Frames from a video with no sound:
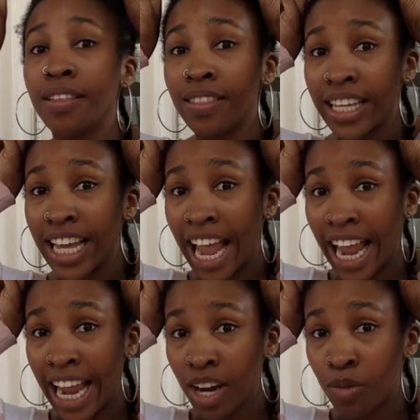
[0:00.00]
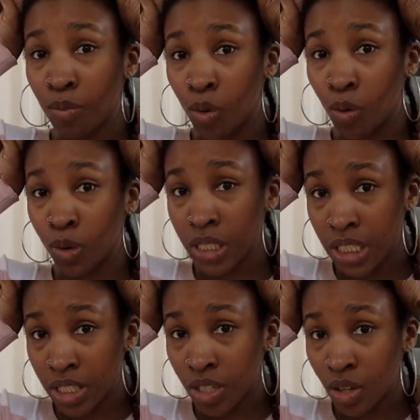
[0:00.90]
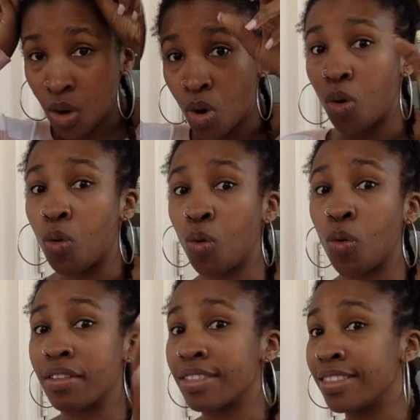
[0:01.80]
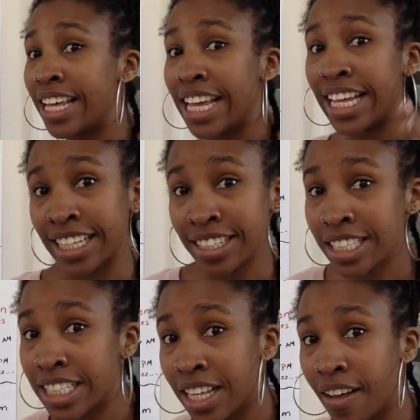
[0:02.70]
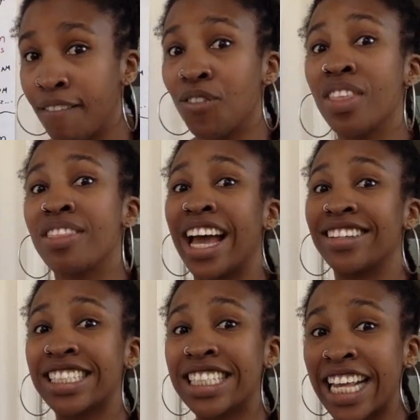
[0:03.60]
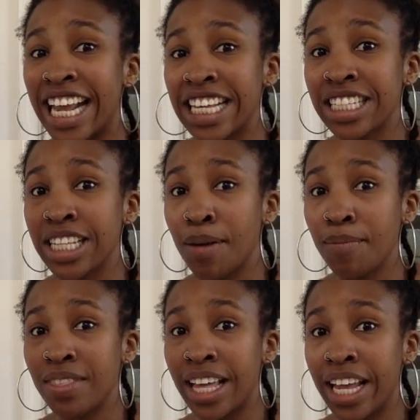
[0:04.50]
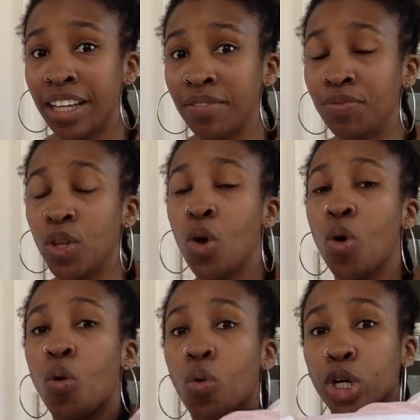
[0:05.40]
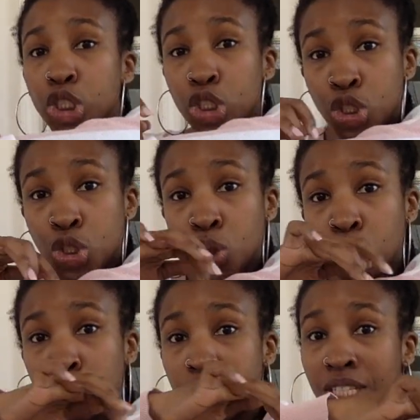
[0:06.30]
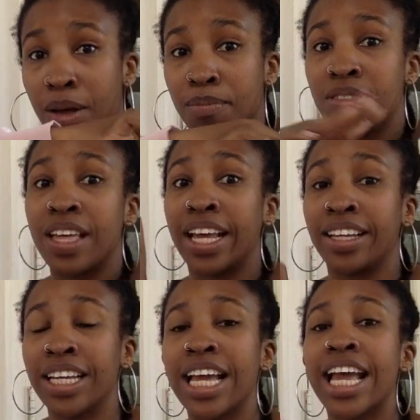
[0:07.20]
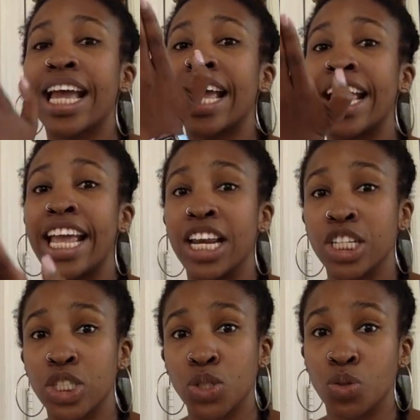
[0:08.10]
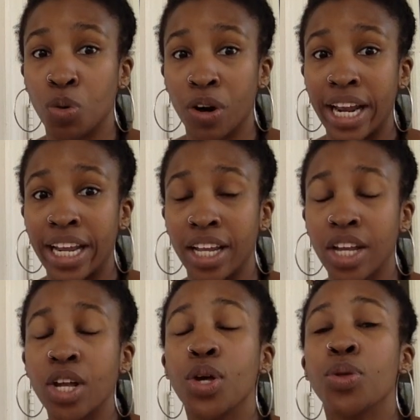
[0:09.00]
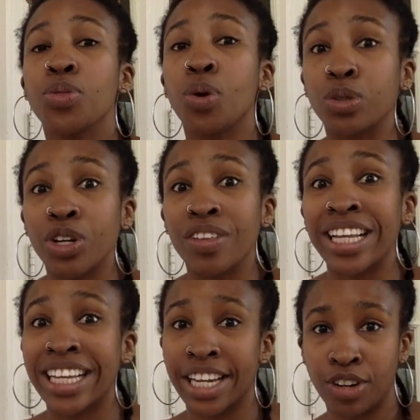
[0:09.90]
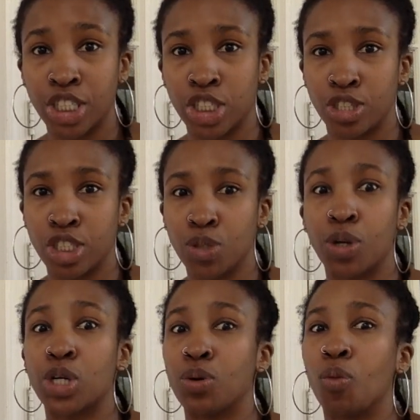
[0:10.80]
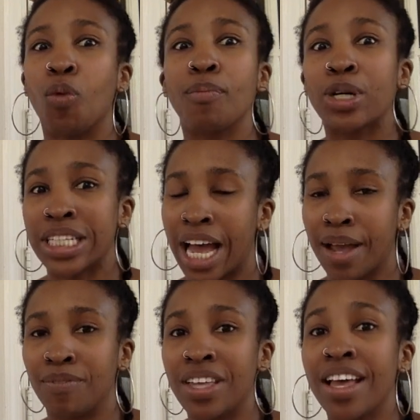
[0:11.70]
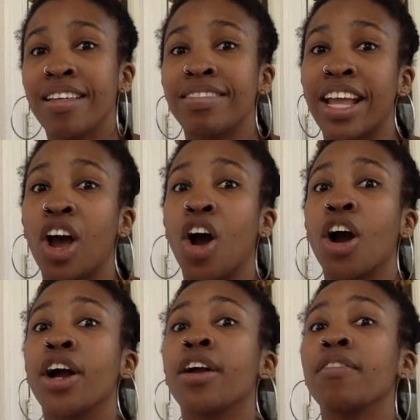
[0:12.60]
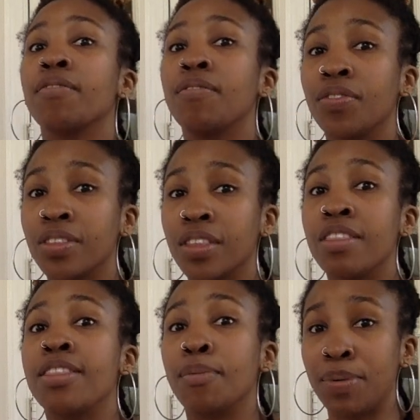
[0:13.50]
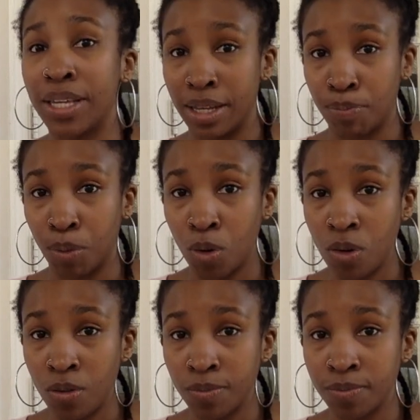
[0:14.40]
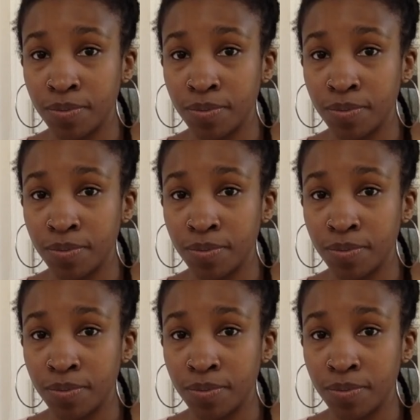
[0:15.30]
the animals, or things that say something or do something in a story. Those are the characters. So we're going to do it one more time. They are the people,